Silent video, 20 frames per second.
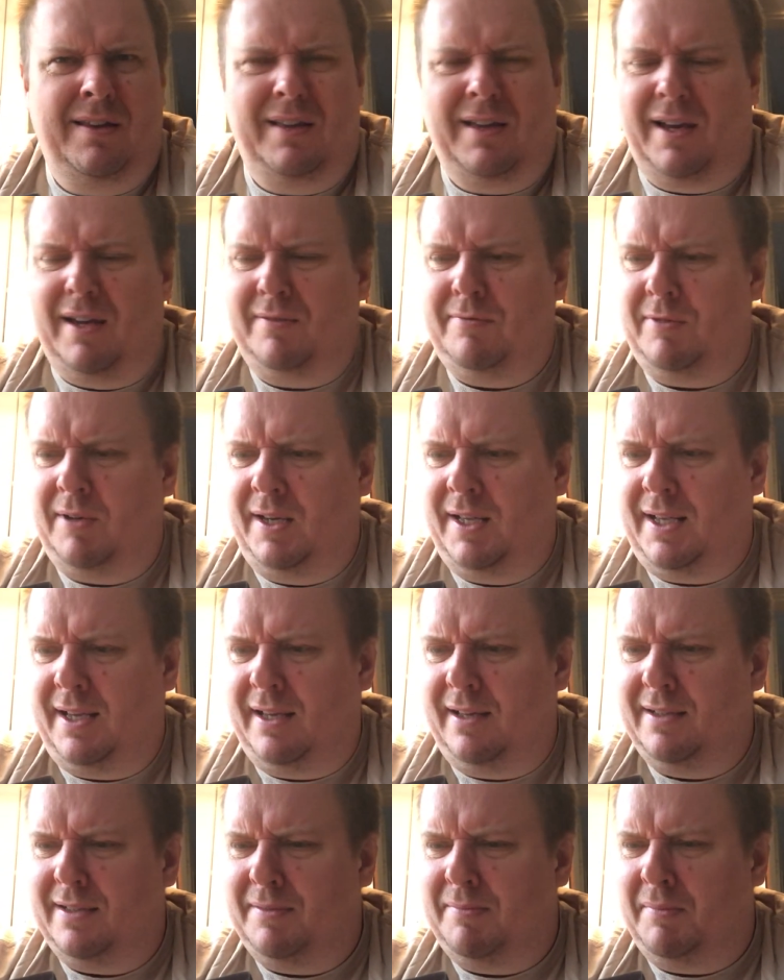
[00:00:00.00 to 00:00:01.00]
I really
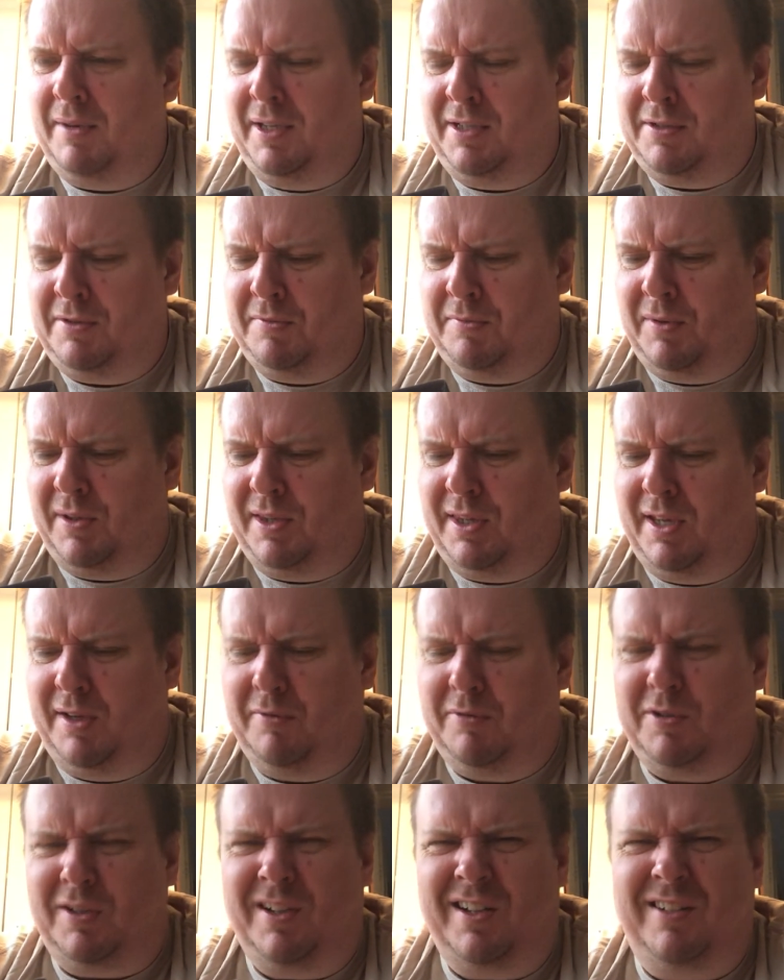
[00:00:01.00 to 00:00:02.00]
can't imagine what they
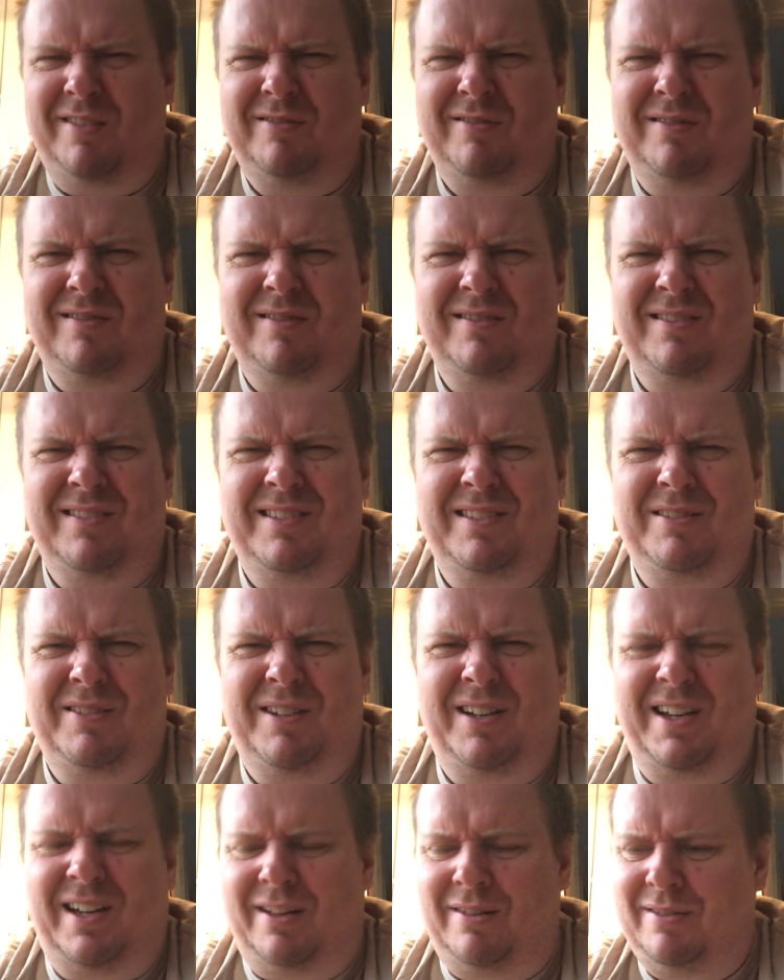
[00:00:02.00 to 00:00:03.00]
would cut
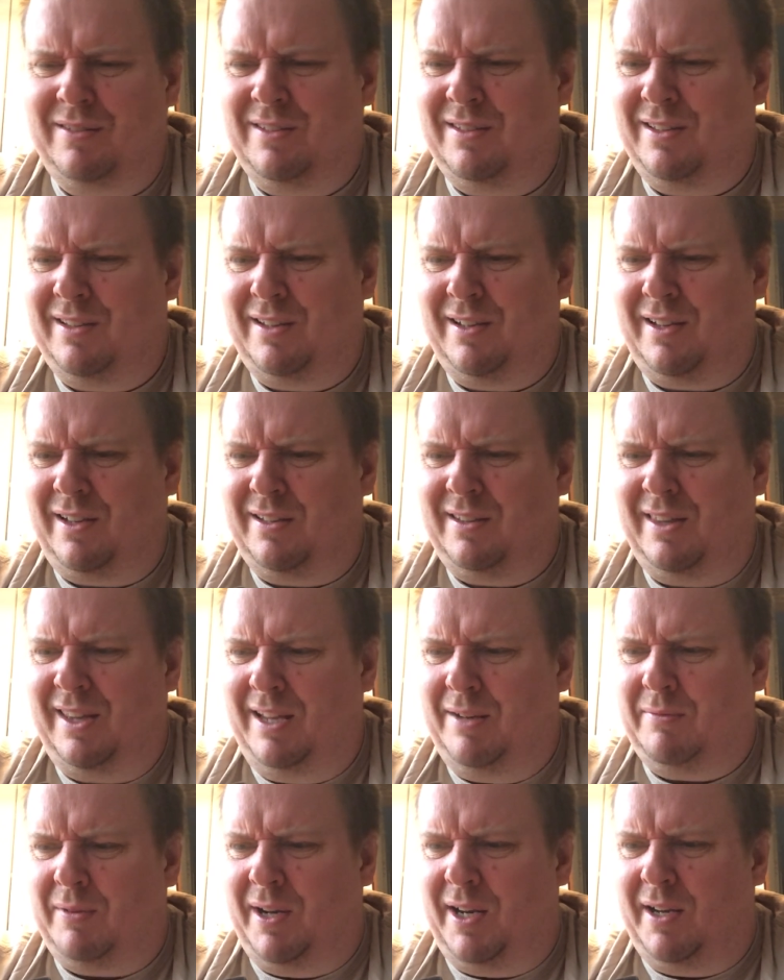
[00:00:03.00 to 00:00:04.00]

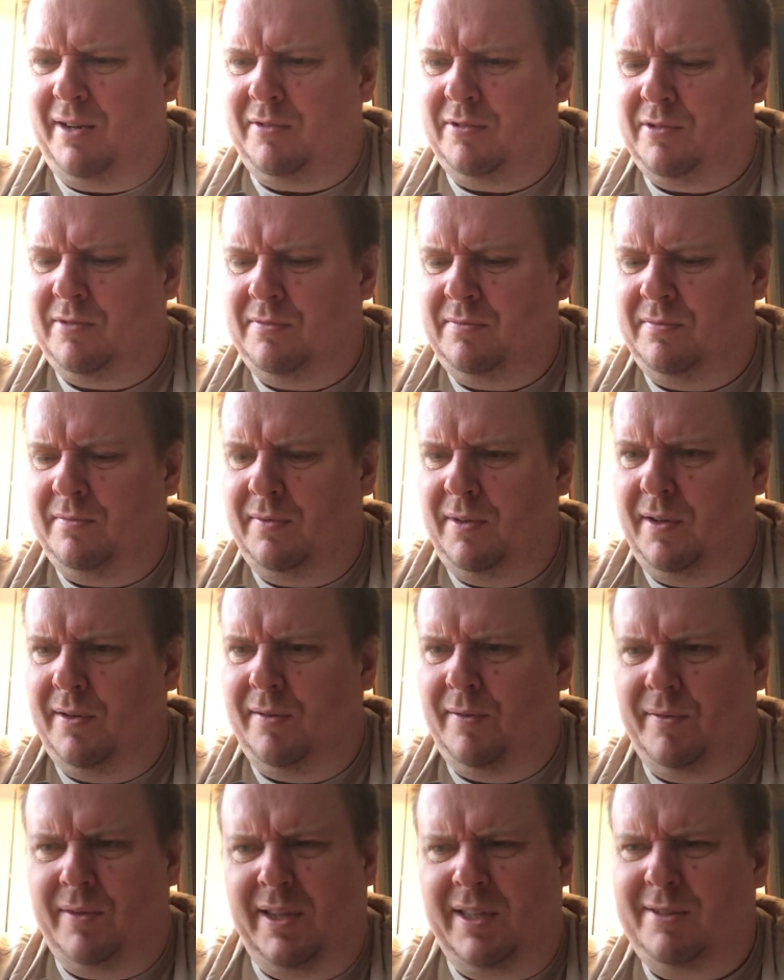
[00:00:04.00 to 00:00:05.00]
that one out.
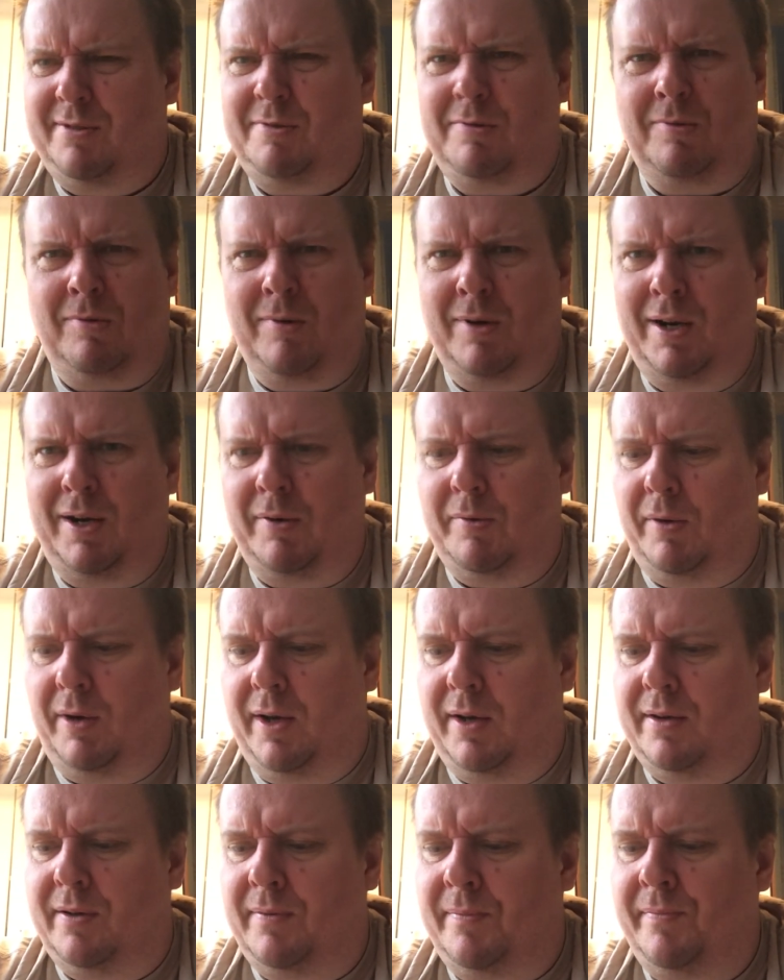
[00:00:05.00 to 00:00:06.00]
That's really
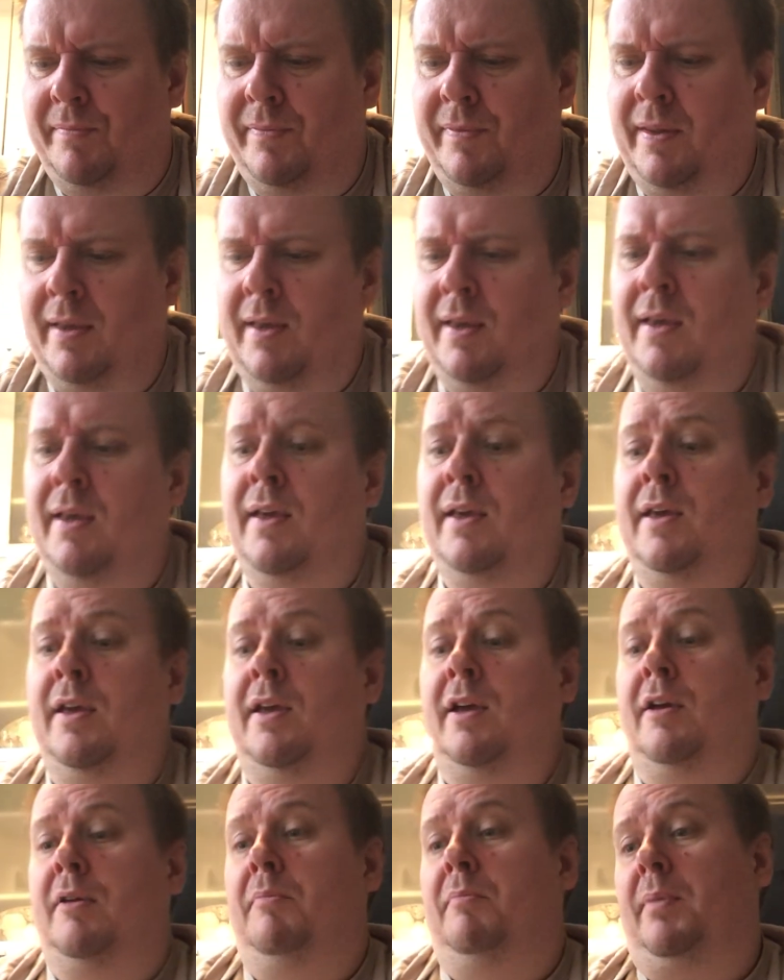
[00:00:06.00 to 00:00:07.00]
weird.
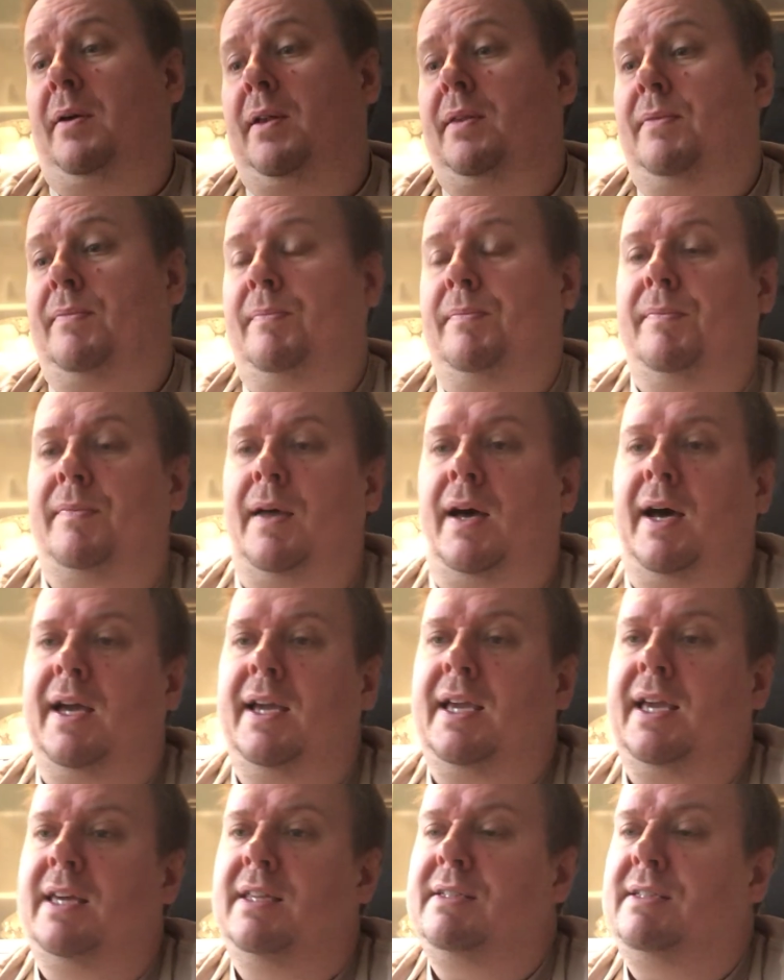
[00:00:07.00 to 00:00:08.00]
But I
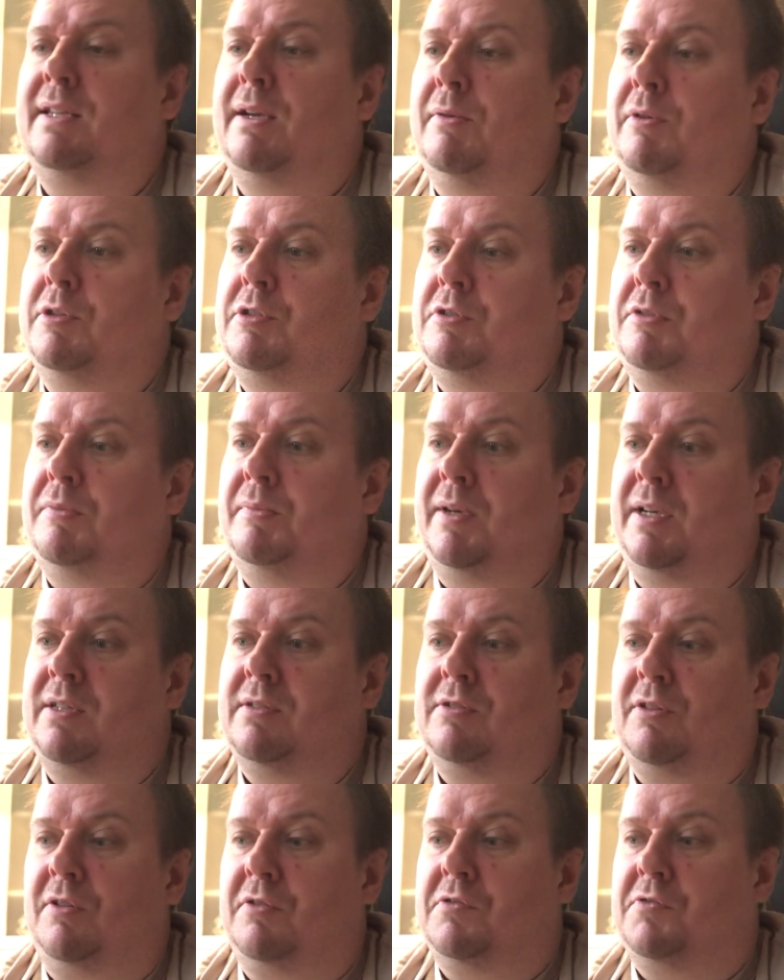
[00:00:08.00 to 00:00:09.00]
guess there were too many
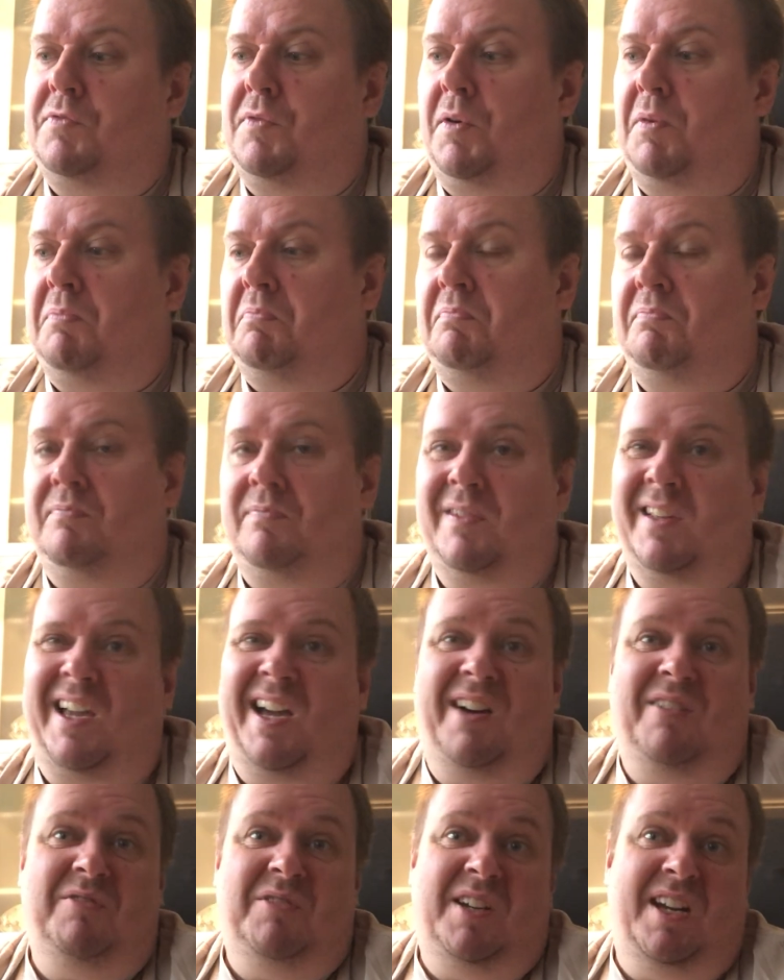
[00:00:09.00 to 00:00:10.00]
songs from
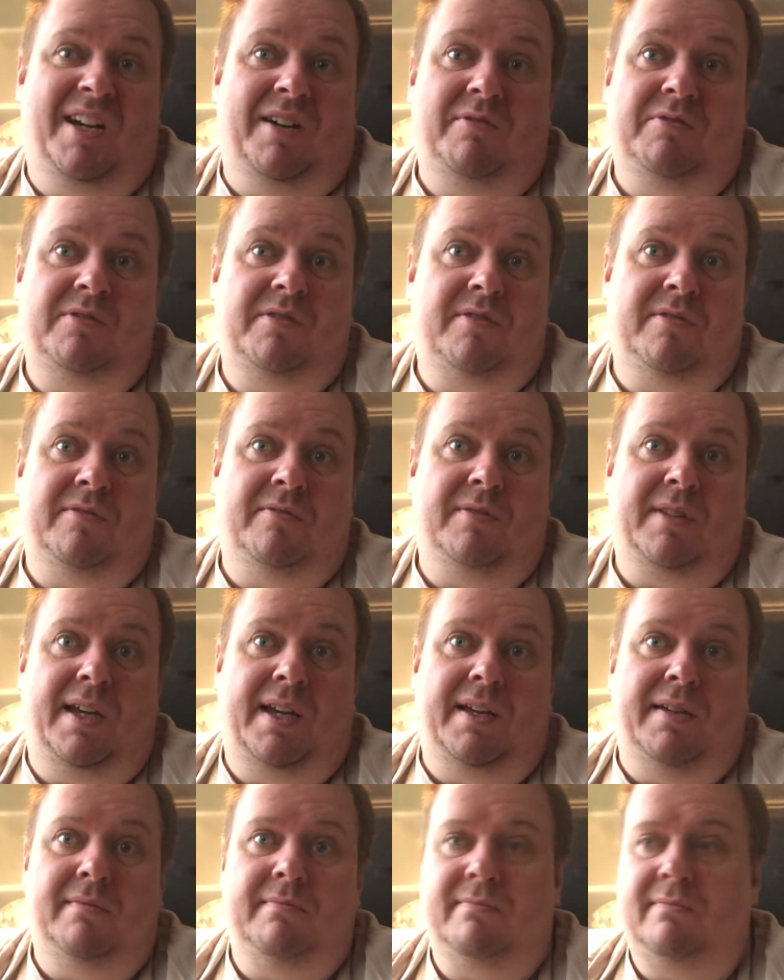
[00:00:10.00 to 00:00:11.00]
Countdown, so they